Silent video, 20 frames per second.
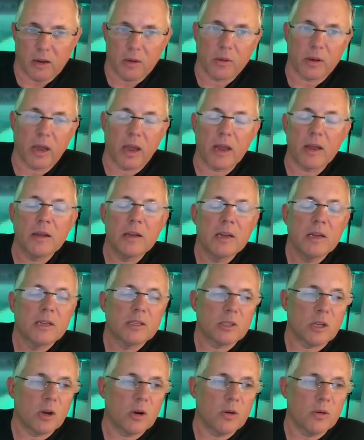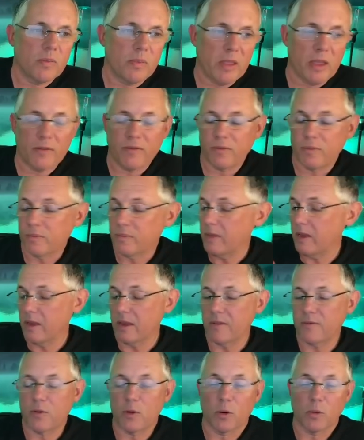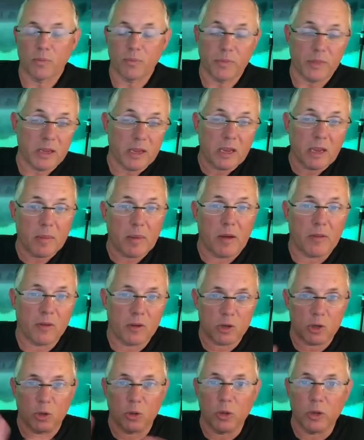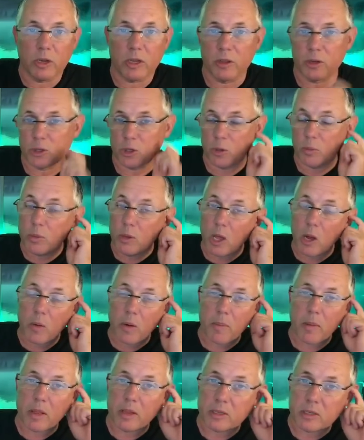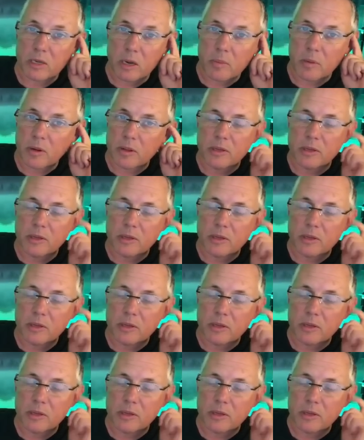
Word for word: Okay, so if if you're thinking about this, you're looking at this, and you're blown away by this number.